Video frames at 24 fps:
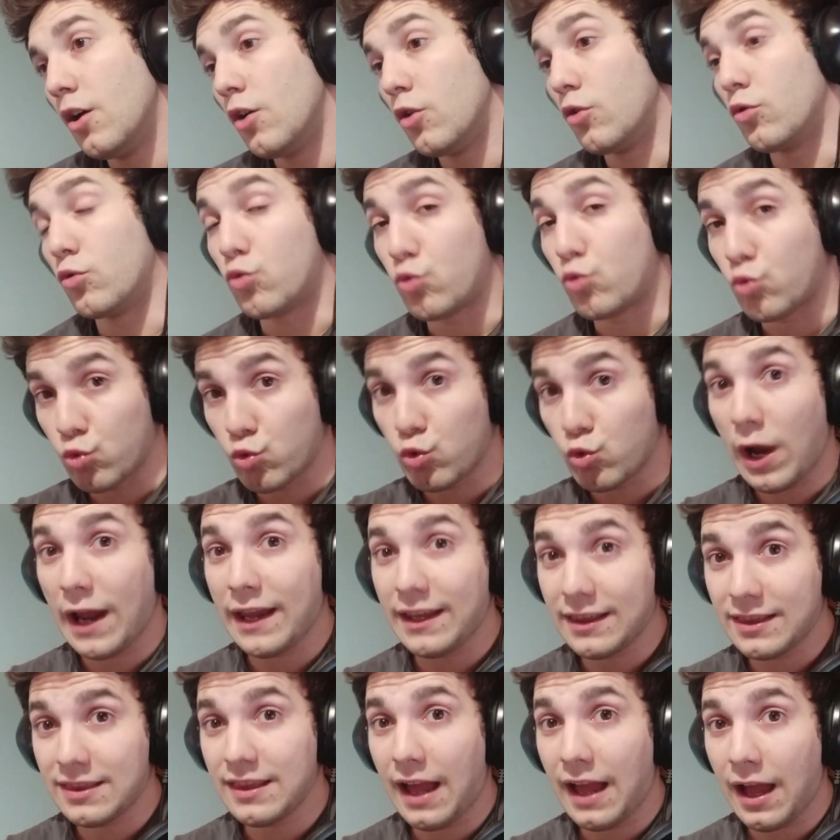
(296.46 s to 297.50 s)

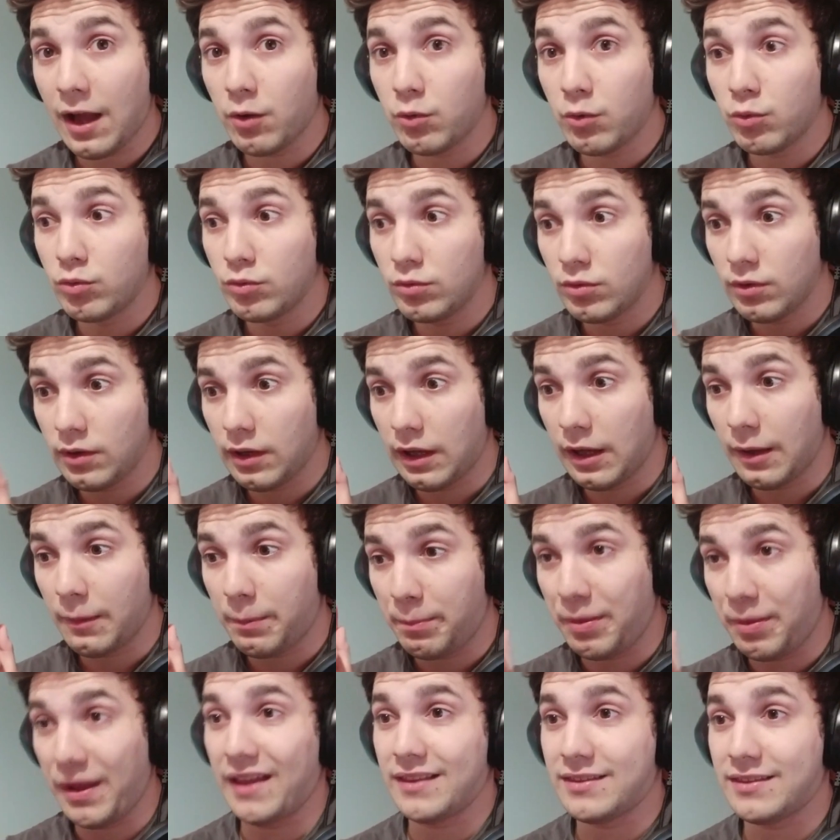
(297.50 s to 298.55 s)
Right now, a
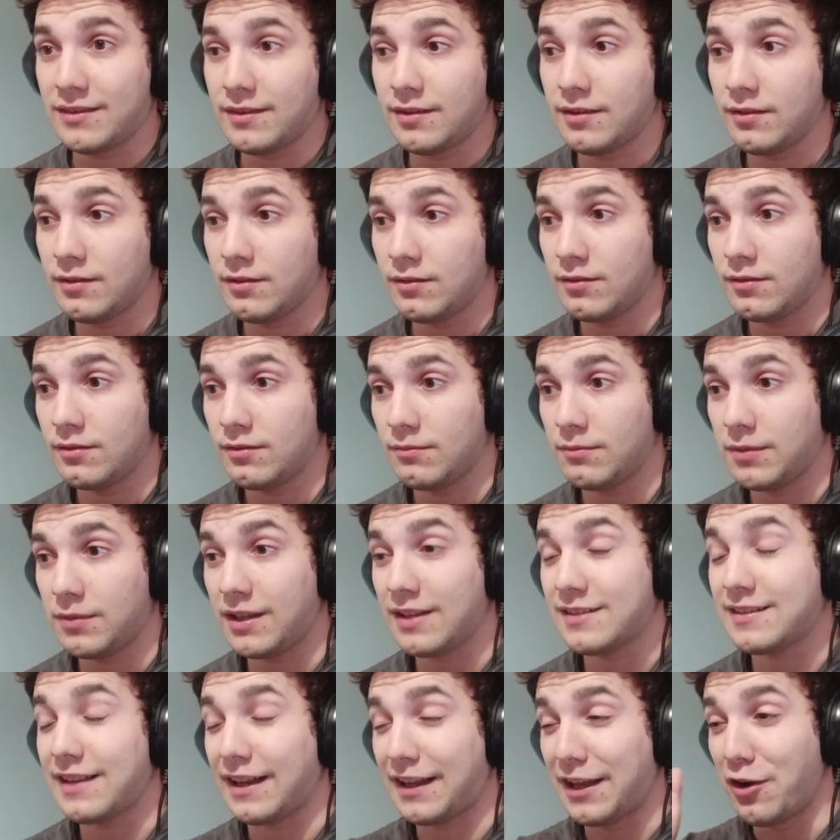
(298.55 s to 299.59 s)
pet.
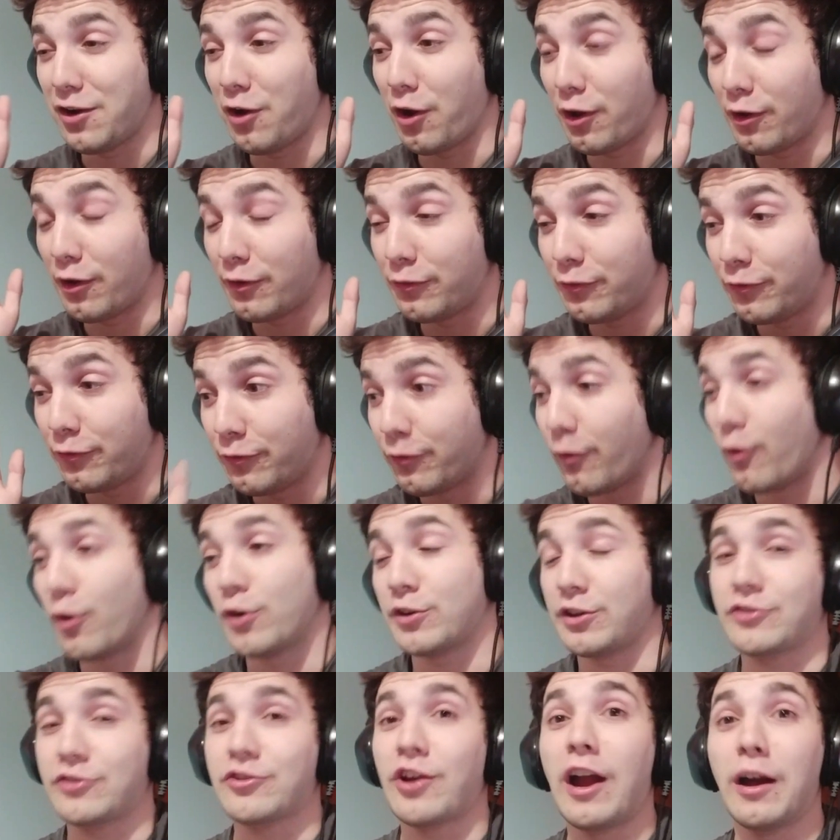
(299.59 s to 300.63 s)
because I cannot afford
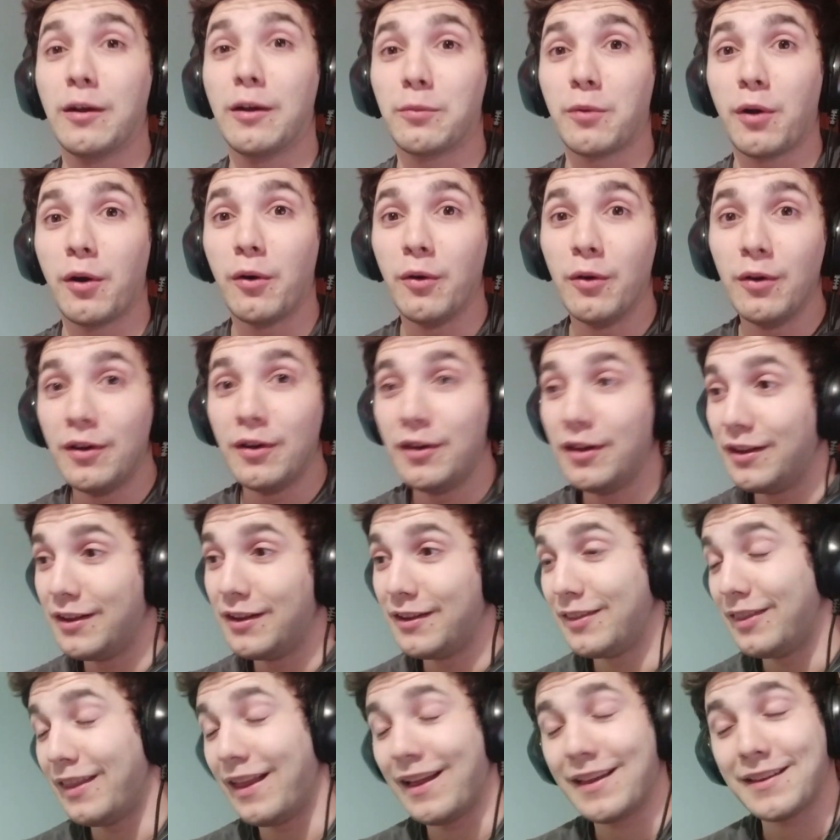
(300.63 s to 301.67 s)
a child, bro.
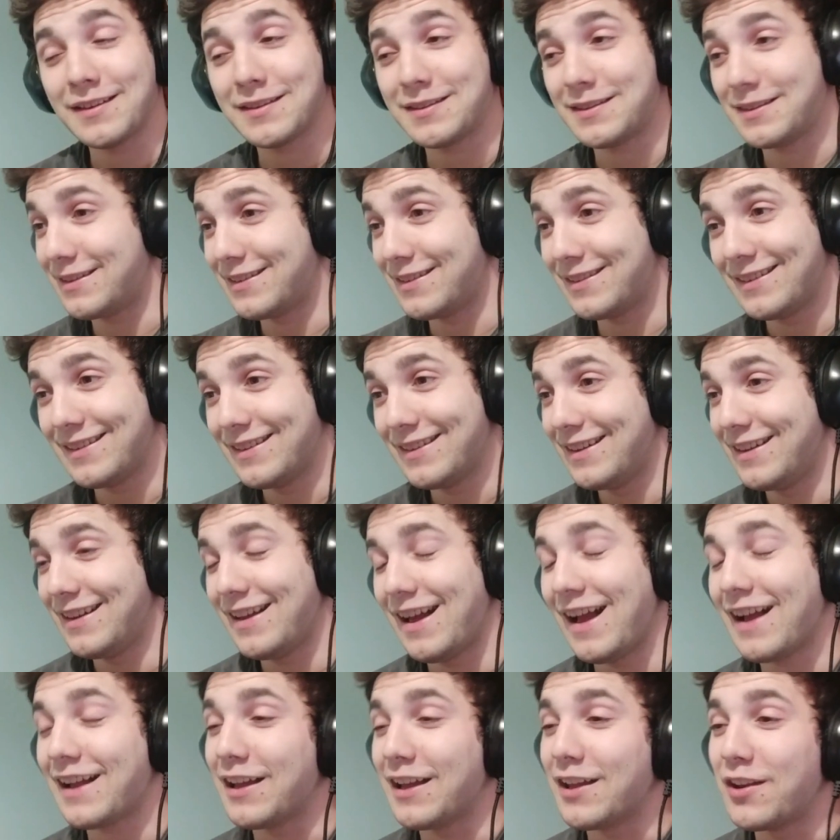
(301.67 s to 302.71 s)
That's...
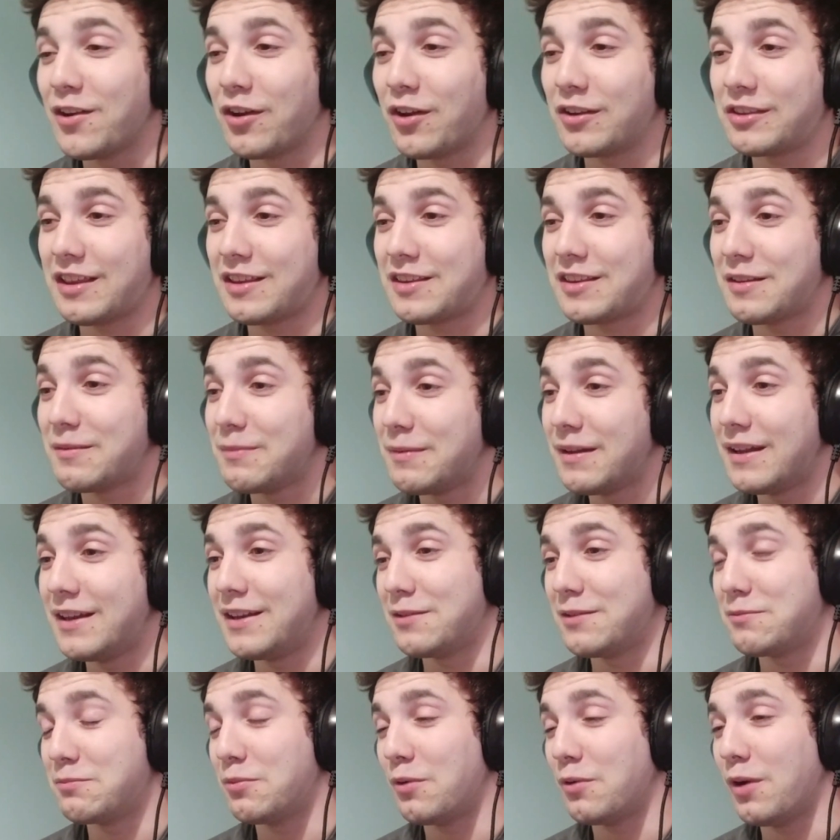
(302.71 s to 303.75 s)
I cannot at the
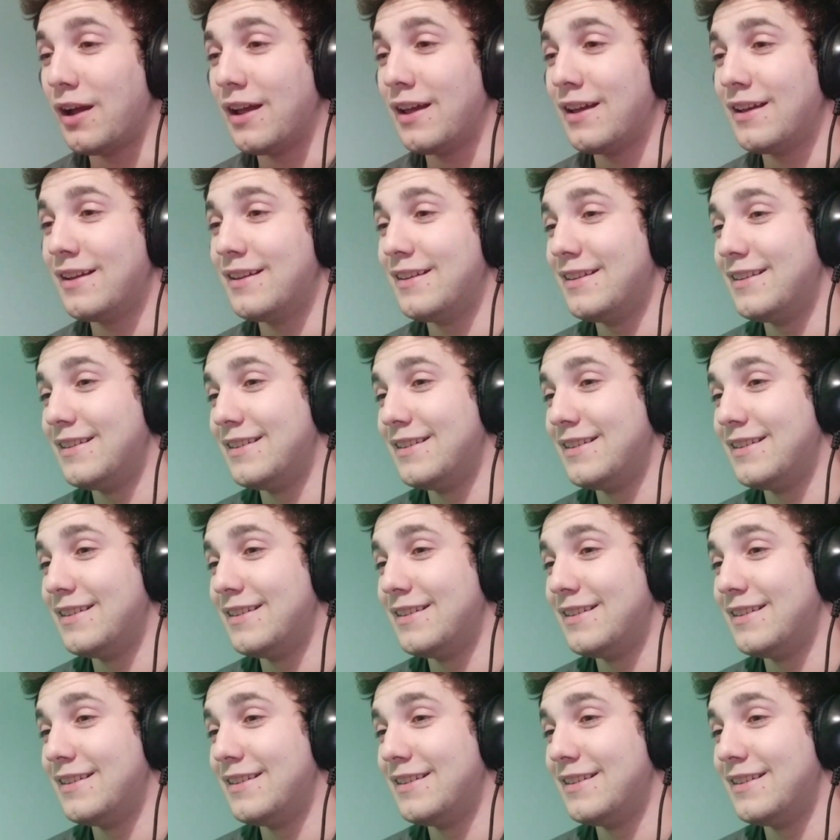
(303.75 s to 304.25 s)
minute, boy.